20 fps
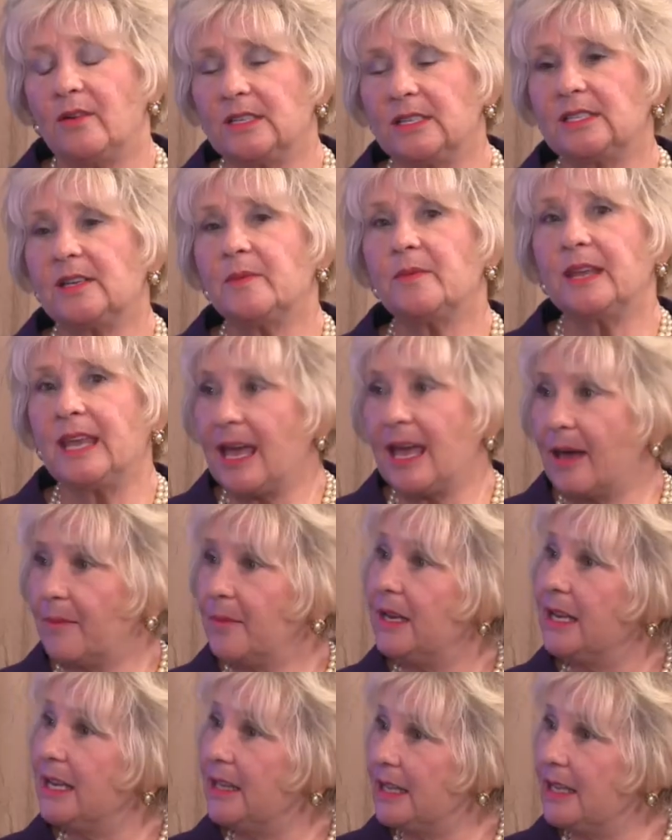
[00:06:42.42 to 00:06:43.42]
is something
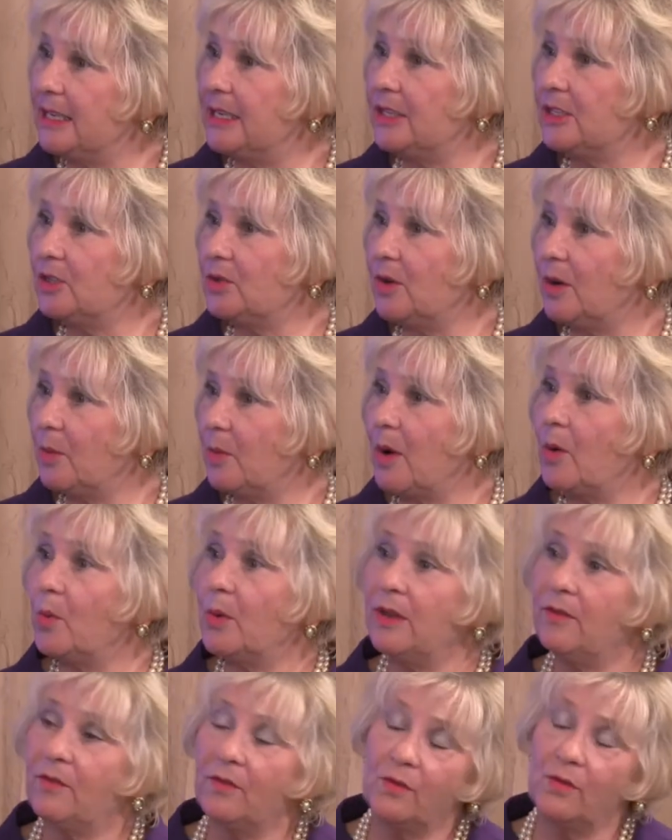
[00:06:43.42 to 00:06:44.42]
happening in the industry where
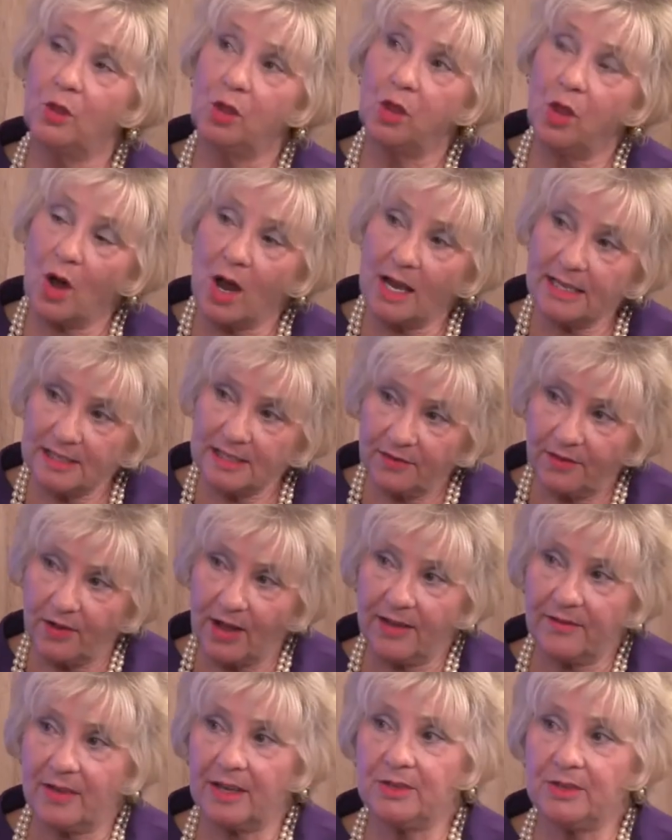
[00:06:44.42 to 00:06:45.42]
we've lost
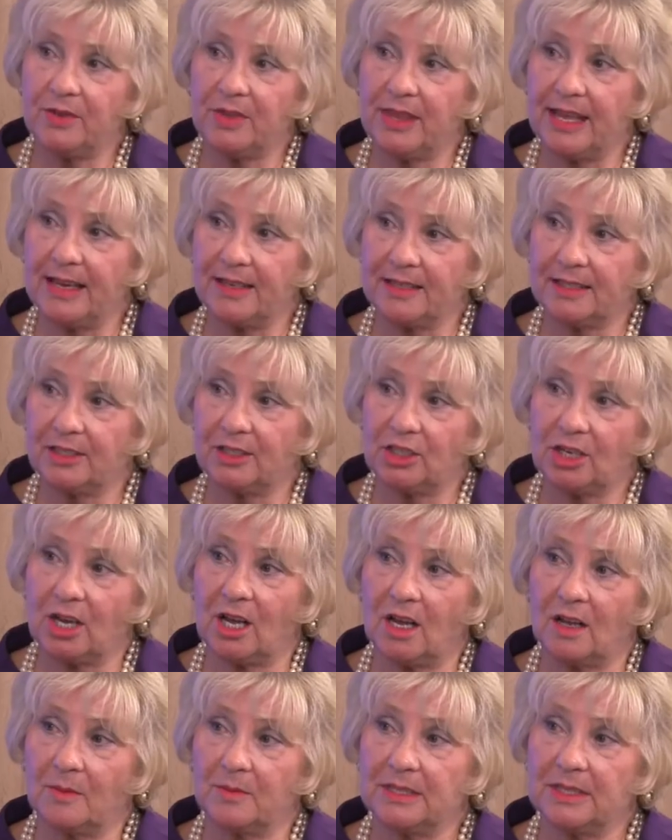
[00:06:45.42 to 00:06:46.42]
500,000
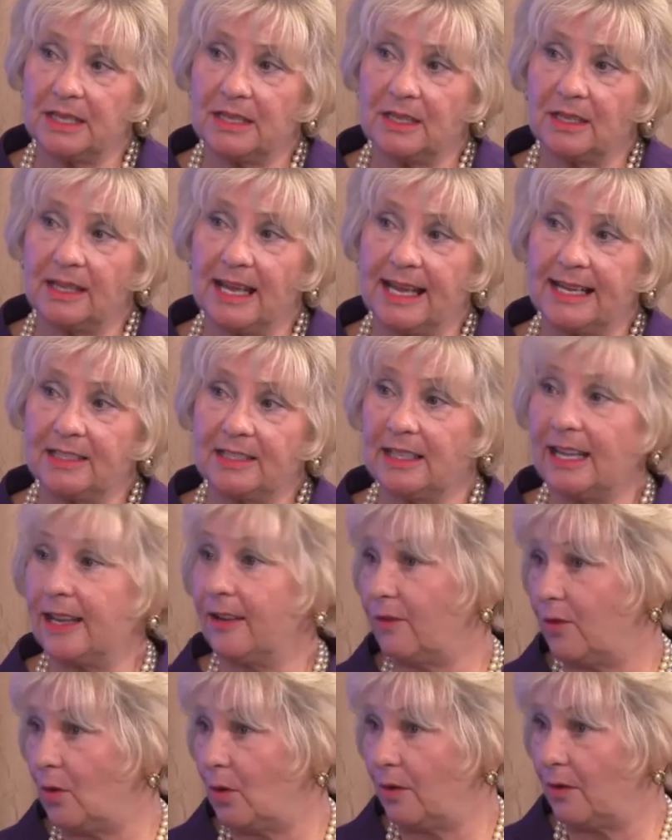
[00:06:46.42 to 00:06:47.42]
jobs in the last like
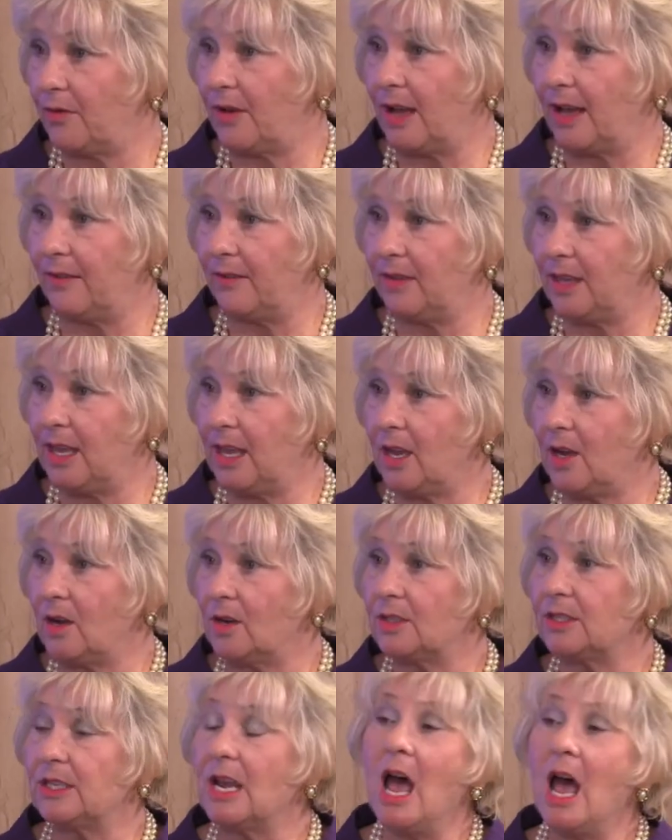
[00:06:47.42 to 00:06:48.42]
four or five wow.
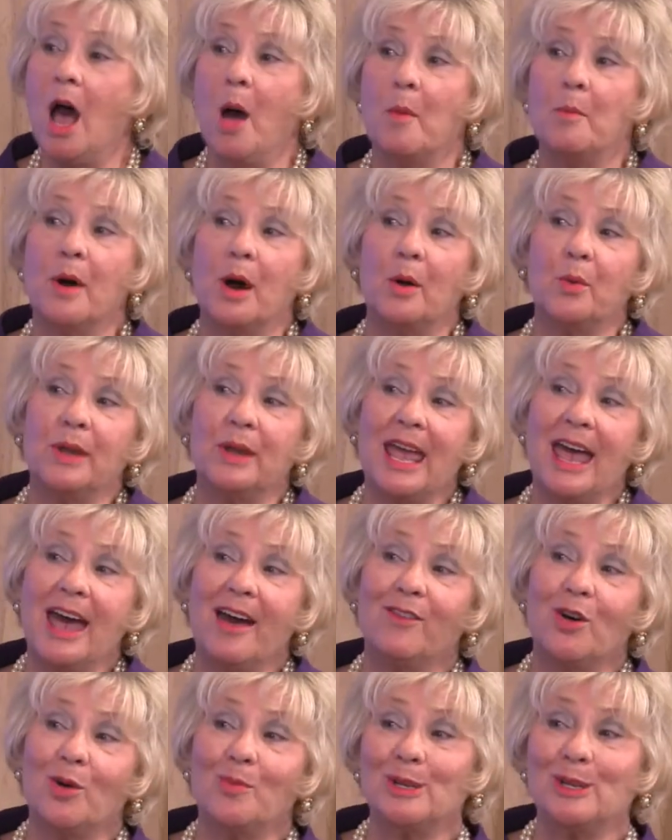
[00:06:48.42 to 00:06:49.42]
years, but we
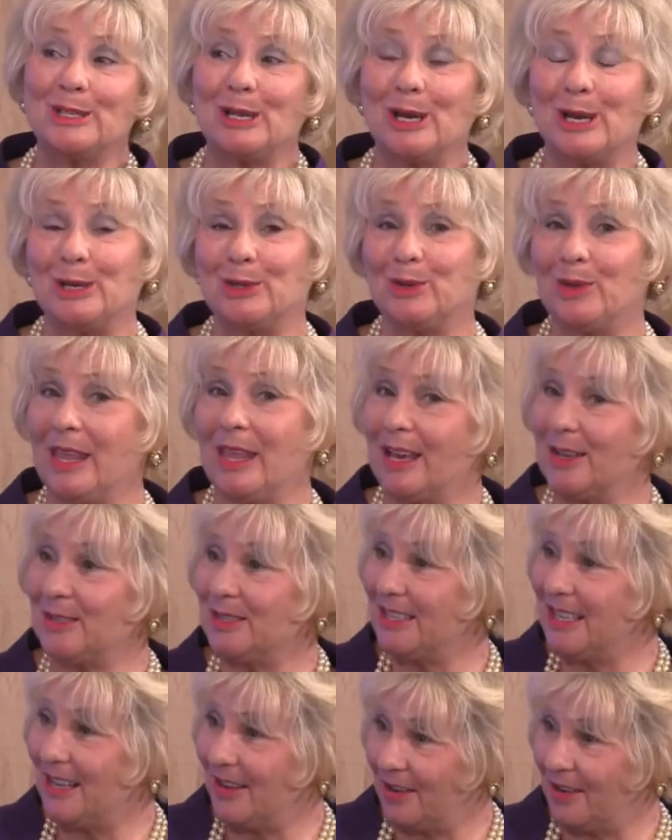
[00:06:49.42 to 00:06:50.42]
have almost
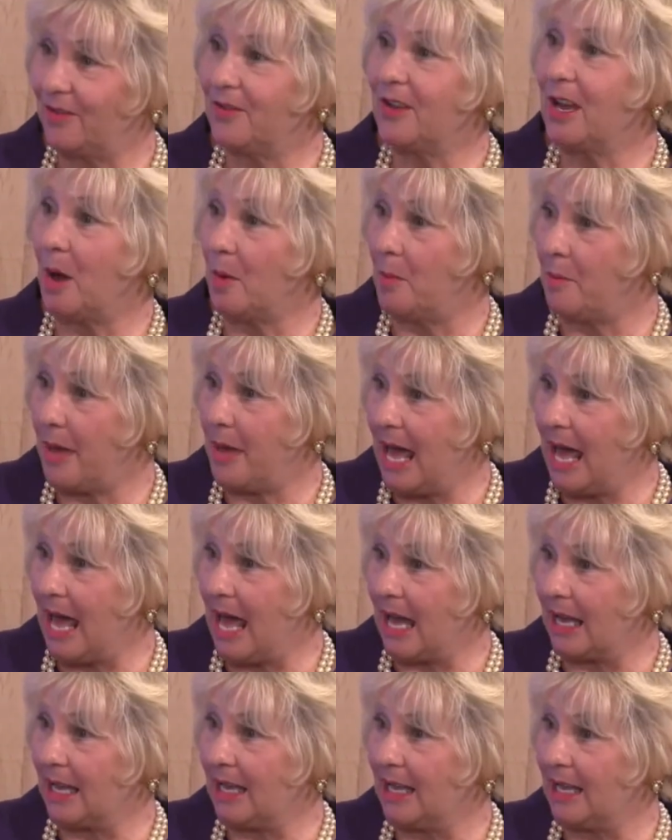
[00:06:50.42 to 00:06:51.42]
100,000 that have come
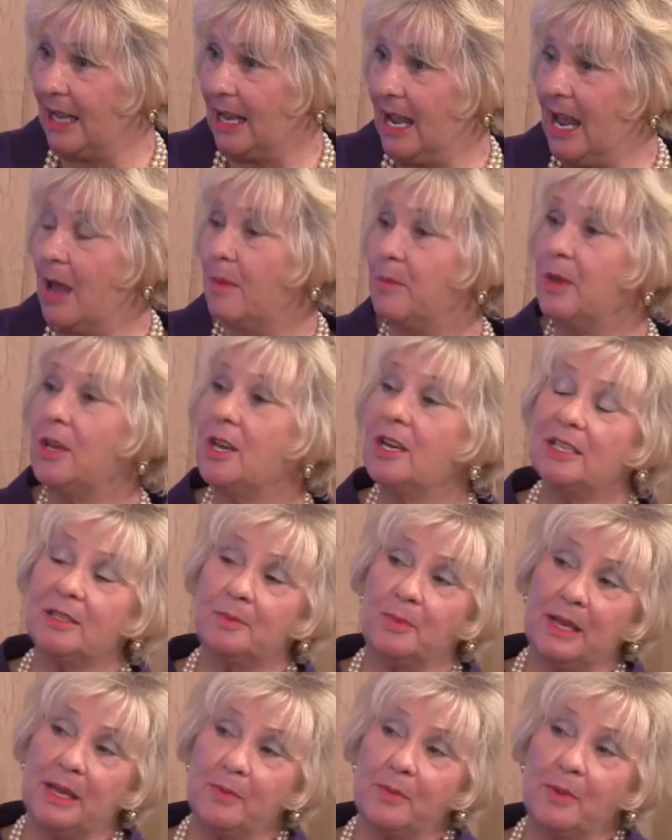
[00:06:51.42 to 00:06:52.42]
back. Right. Because
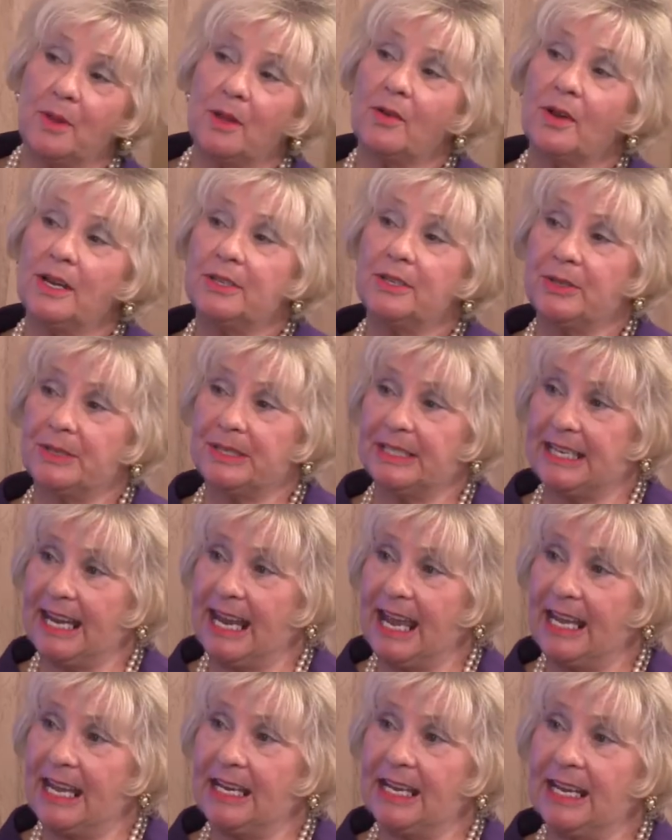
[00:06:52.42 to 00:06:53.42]
people are
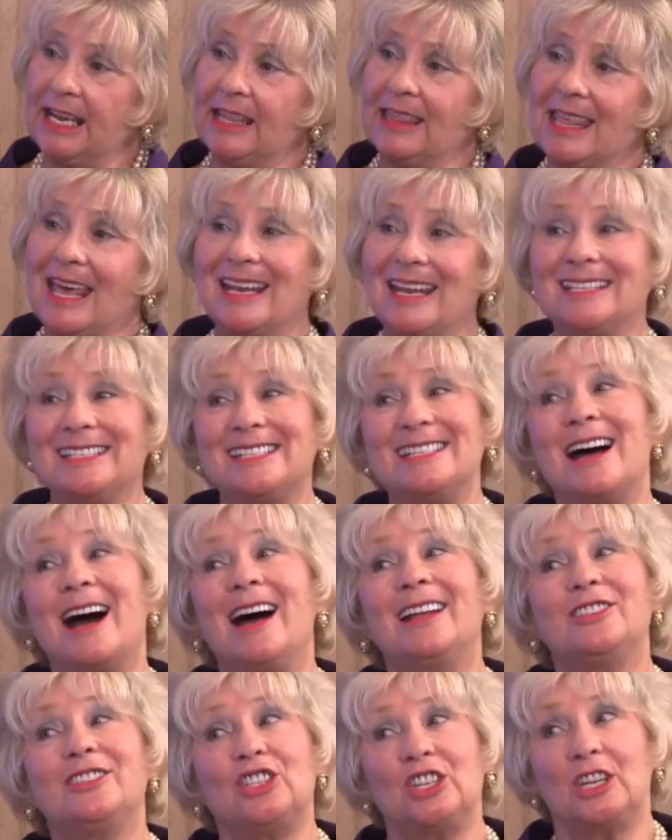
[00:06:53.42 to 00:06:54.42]
understanding that it's
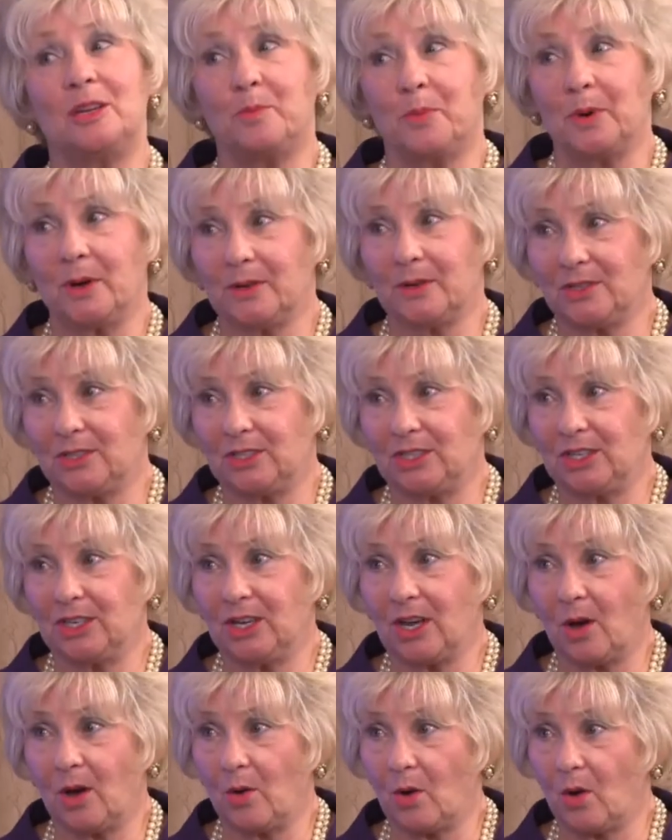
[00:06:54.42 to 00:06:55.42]
not cheaper to yeah.
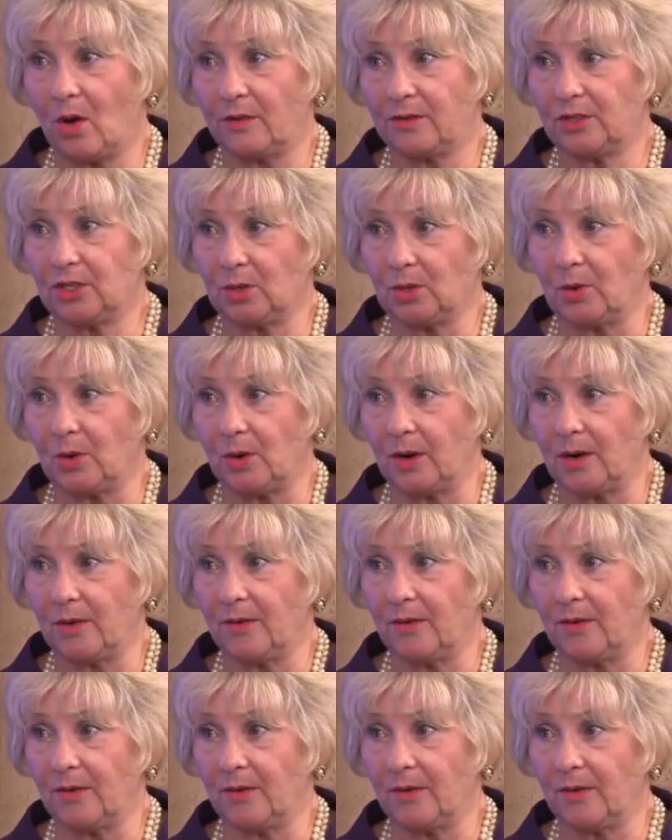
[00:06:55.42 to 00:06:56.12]
go offshore. No, you